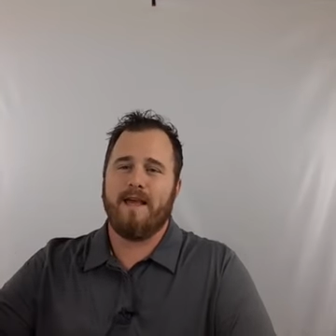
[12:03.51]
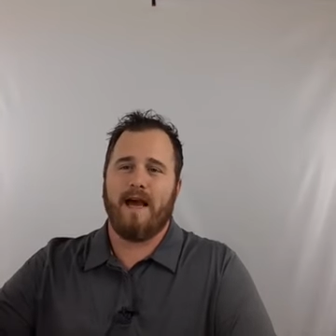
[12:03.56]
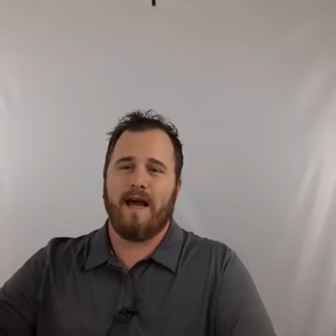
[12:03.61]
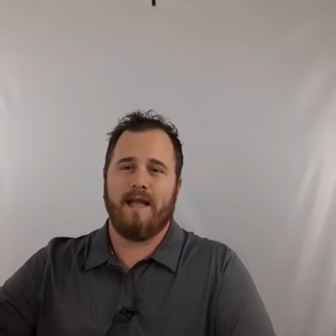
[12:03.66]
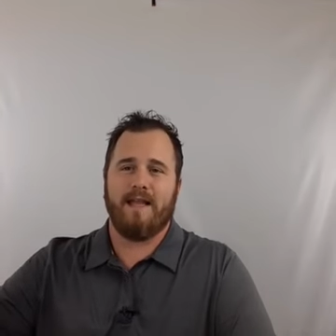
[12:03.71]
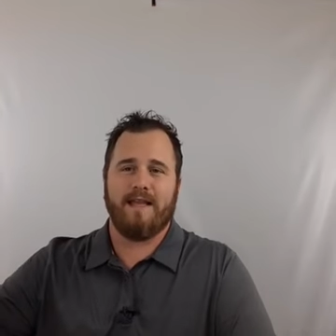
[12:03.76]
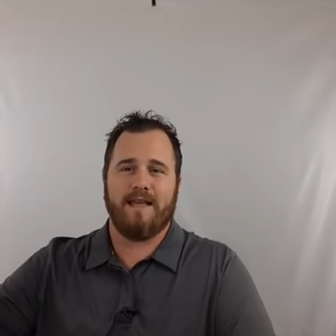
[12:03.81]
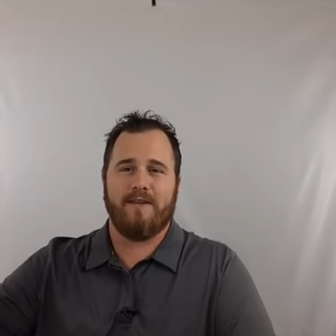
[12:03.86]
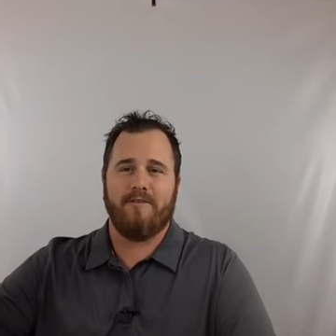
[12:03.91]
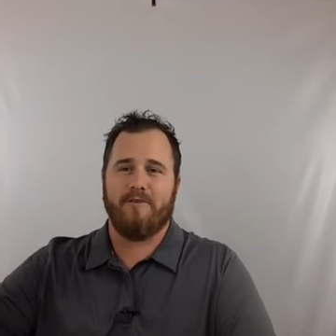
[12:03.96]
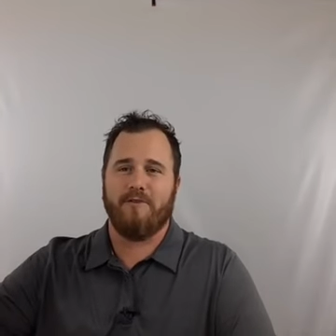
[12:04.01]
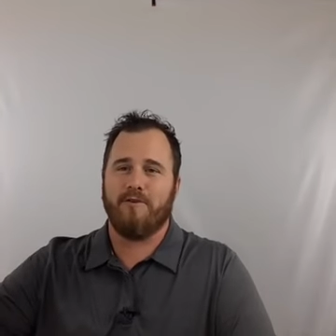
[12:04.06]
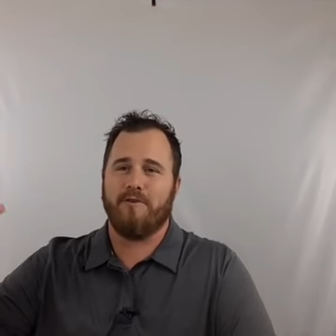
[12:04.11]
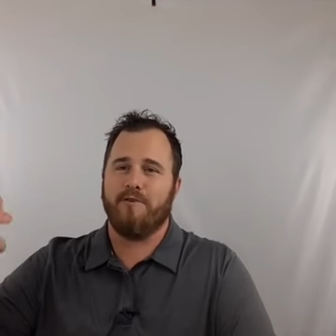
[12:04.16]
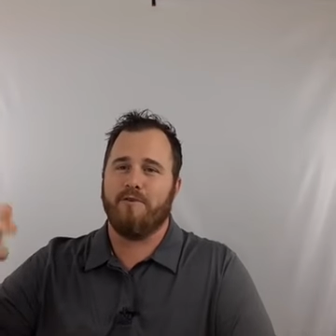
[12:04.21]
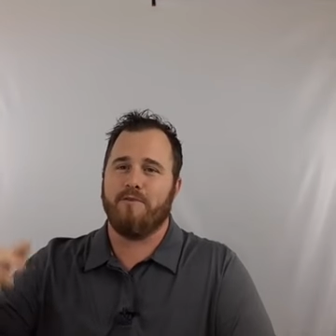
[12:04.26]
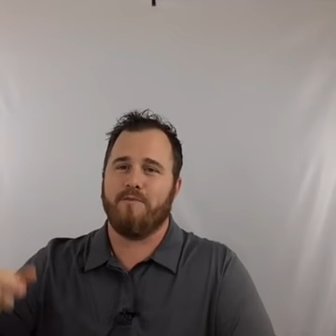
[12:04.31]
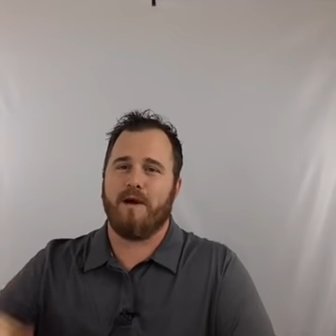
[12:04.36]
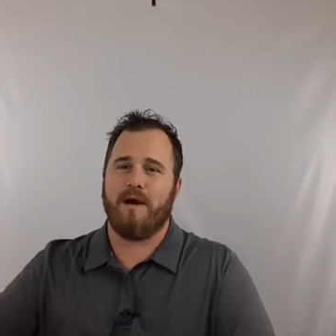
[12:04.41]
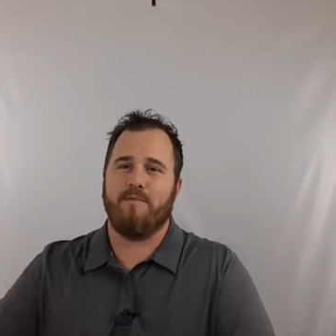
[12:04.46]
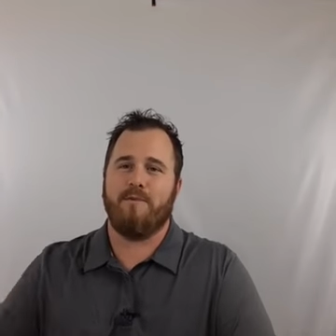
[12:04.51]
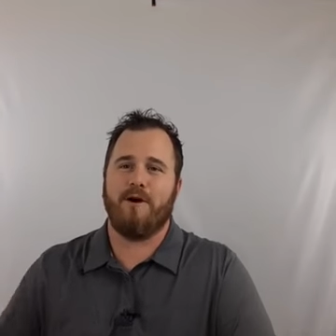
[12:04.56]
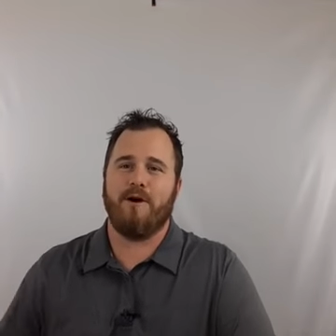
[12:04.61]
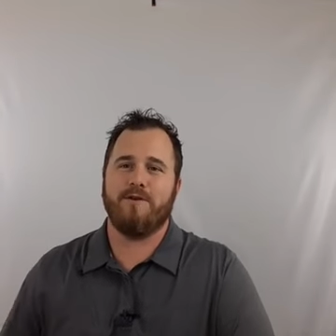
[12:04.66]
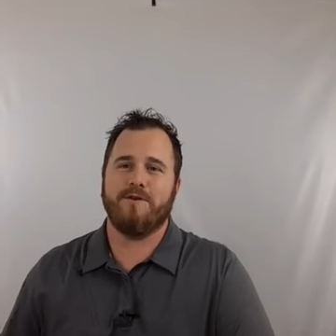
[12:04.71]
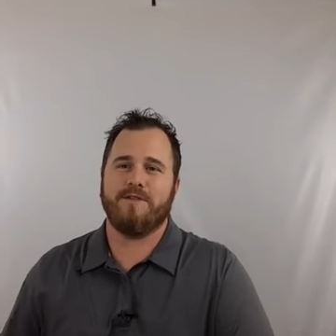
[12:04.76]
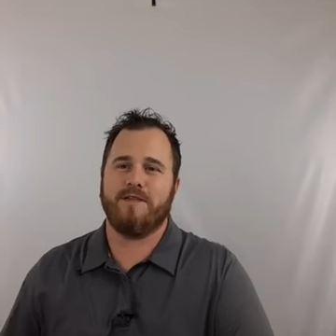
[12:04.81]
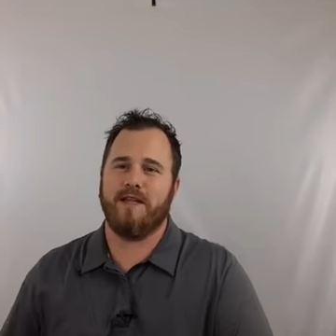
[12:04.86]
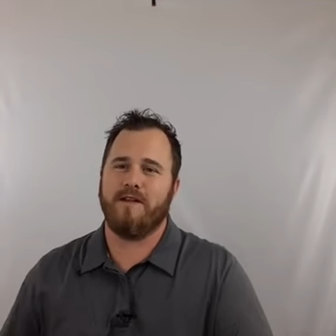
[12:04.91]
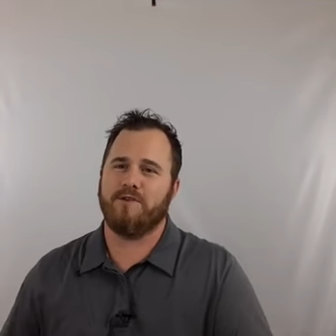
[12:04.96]
I link it through my
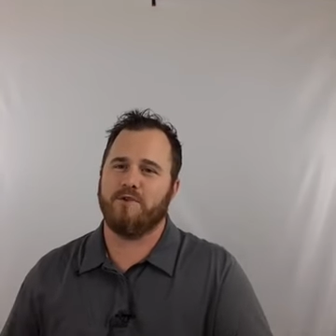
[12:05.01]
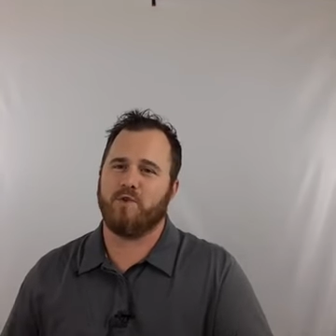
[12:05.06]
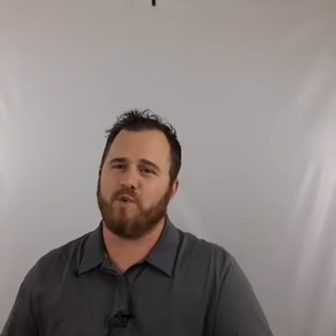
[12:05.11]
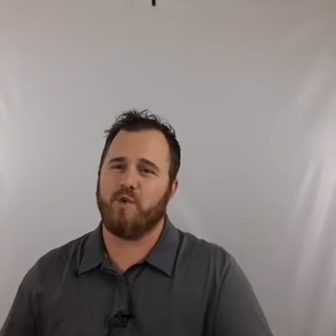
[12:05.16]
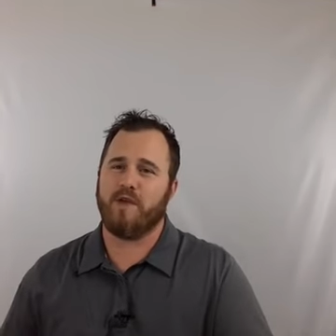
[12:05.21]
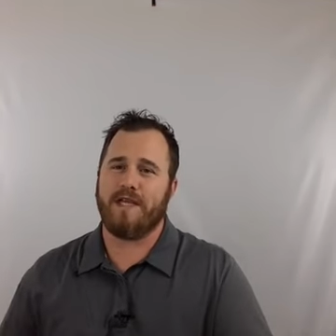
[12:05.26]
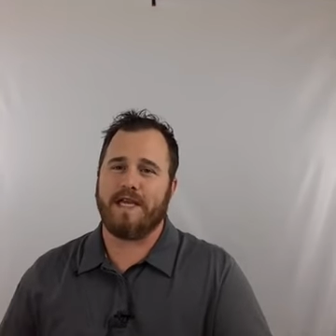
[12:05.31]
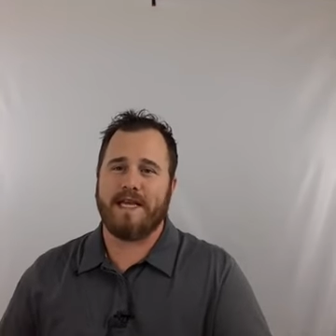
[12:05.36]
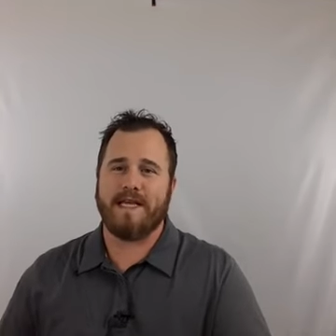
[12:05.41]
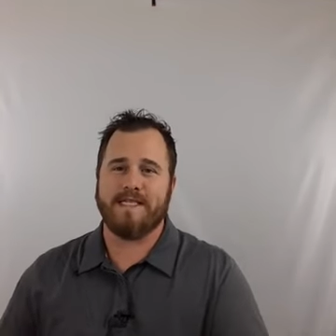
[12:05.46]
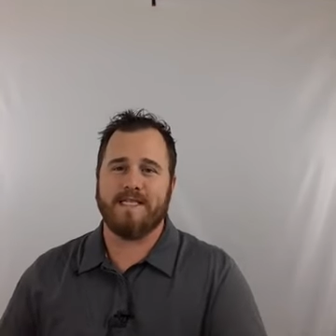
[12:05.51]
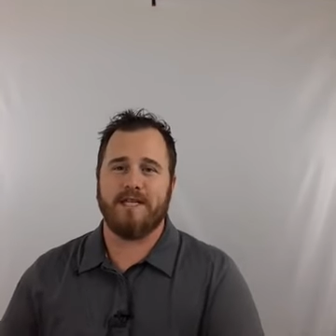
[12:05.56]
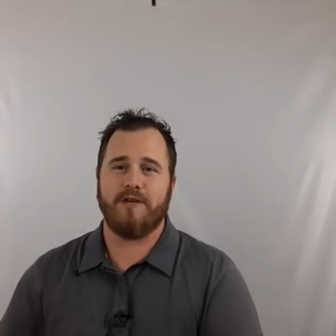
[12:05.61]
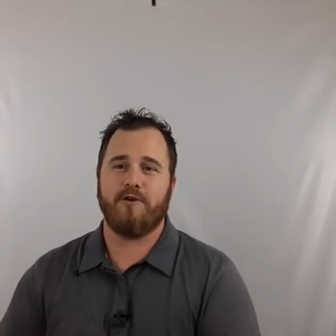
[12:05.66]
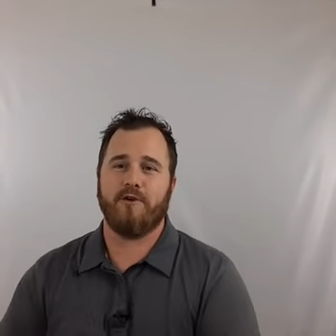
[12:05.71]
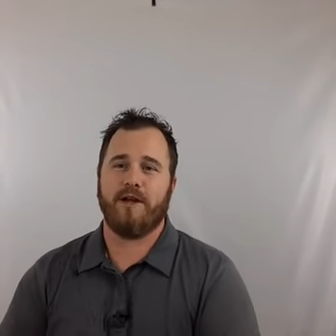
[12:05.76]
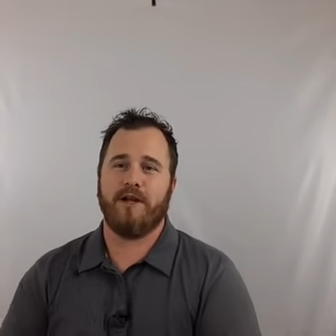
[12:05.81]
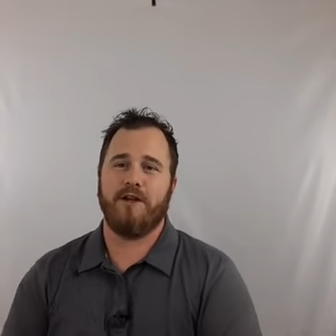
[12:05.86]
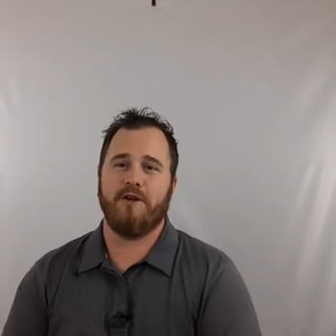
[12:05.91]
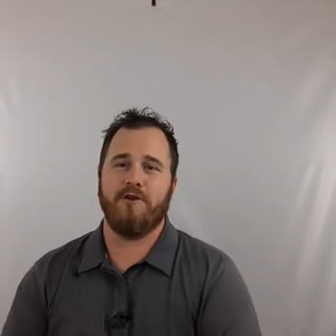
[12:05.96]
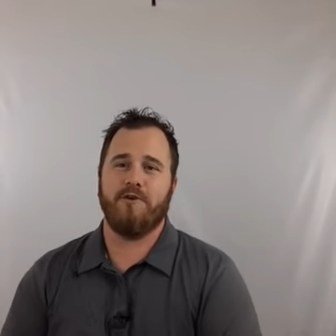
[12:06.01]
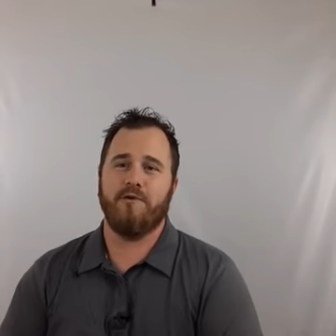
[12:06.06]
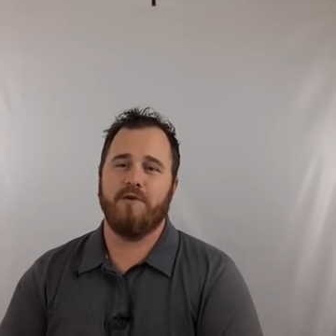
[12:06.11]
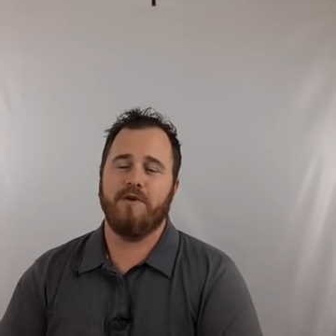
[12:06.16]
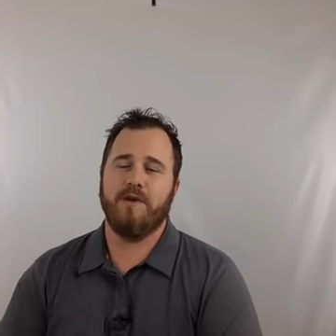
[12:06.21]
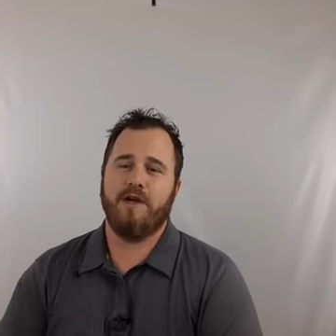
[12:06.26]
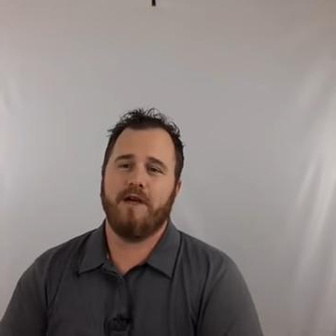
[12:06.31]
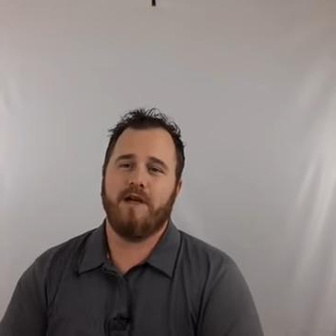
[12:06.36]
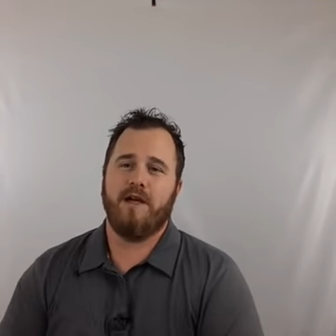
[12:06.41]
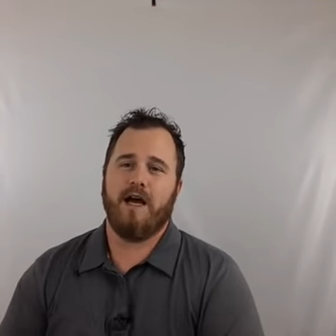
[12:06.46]
post, and it's really easy to create a
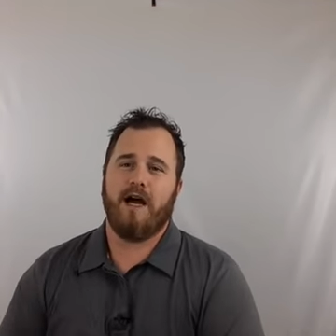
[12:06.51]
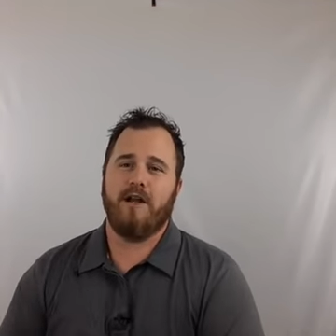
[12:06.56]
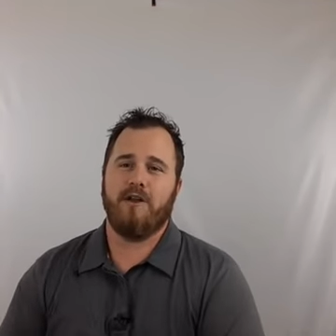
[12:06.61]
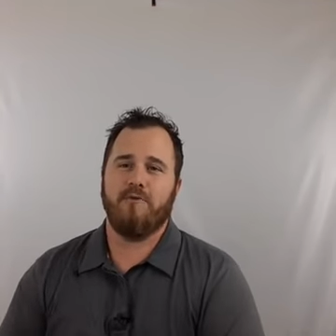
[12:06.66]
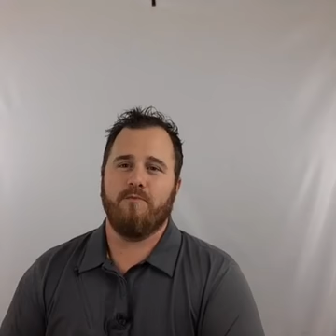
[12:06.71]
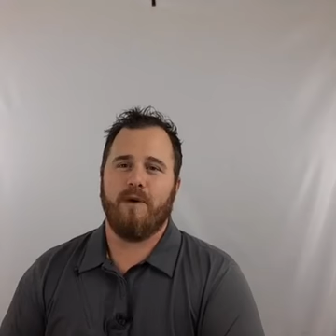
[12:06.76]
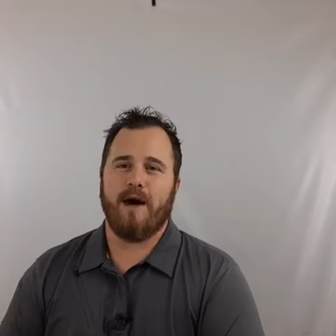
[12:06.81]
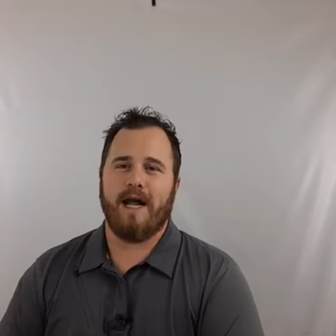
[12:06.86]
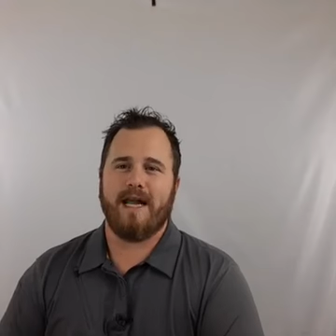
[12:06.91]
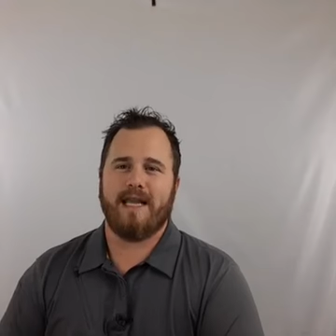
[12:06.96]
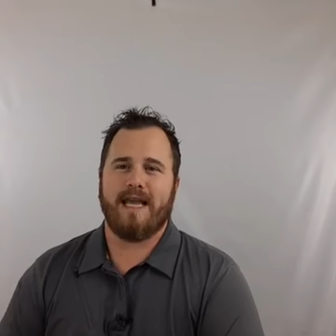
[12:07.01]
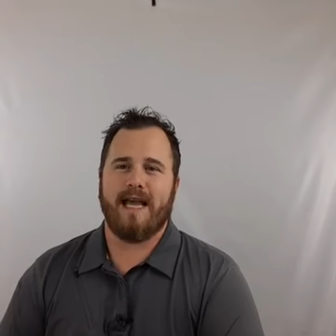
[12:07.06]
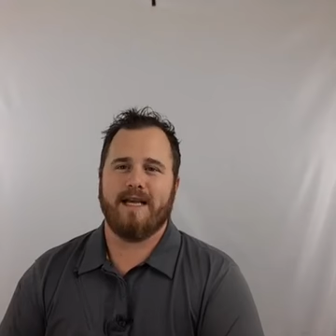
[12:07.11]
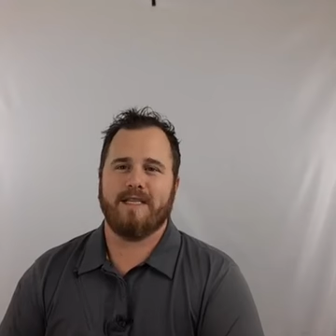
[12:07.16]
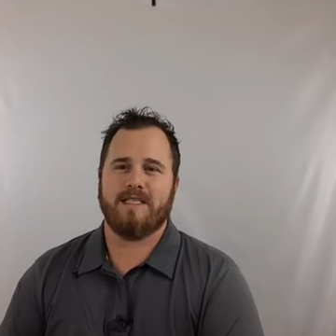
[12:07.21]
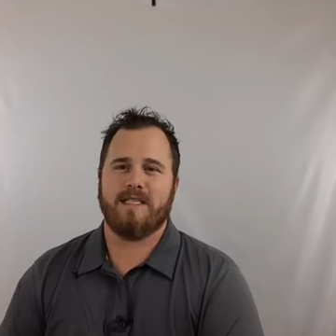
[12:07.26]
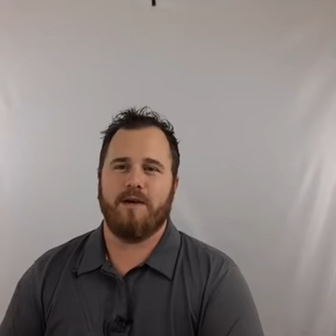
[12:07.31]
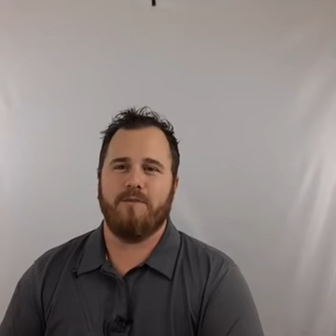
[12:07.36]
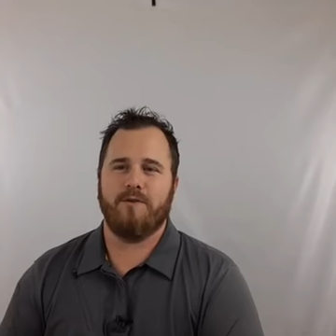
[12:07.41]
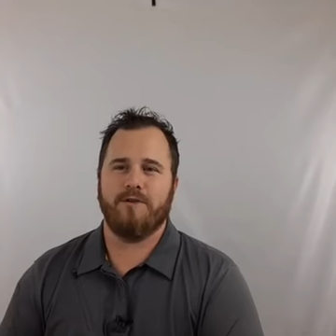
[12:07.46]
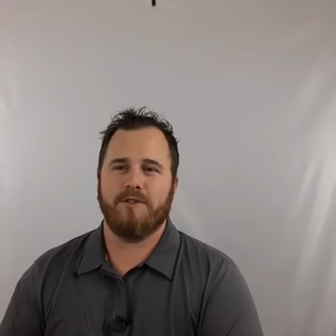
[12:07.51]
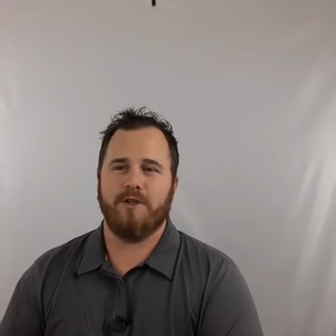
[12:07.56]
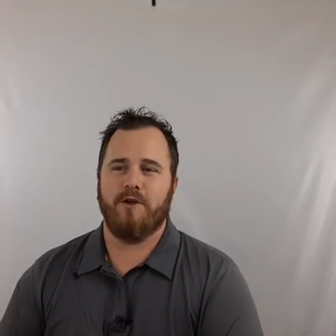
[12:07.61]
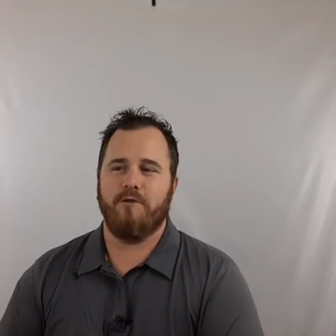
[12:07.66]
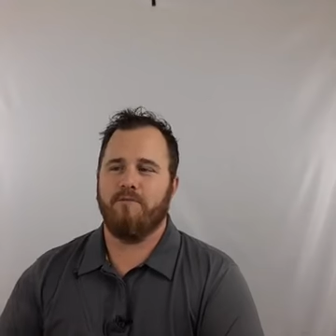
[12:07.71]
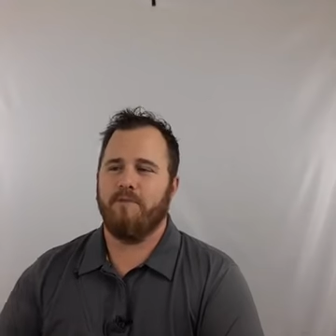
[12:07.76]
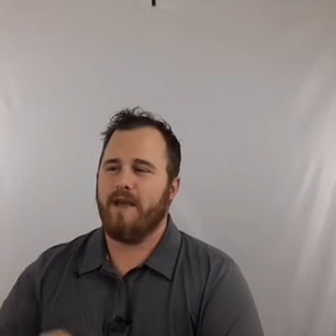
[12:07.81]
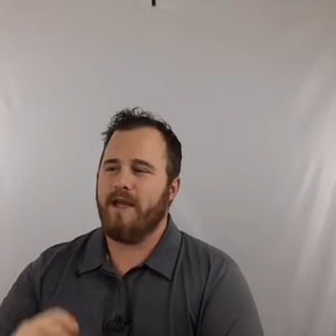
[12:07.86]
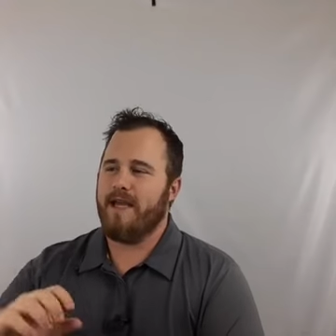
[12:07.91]
new podcast episode.